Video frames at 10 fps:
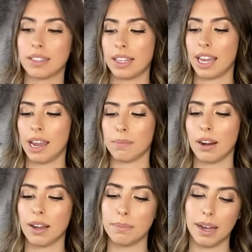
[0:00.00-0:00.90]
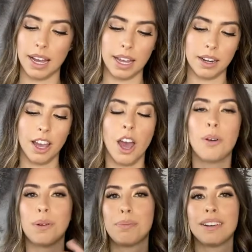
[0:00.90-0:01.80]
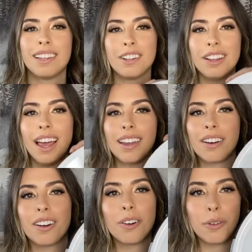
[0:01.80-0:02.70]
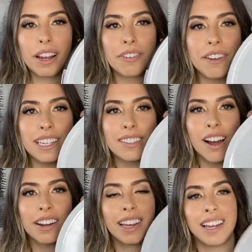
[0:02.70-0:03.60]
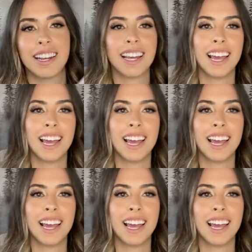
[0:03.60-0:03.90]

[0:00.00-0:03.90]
at the camera, but we put a little like brick face on it.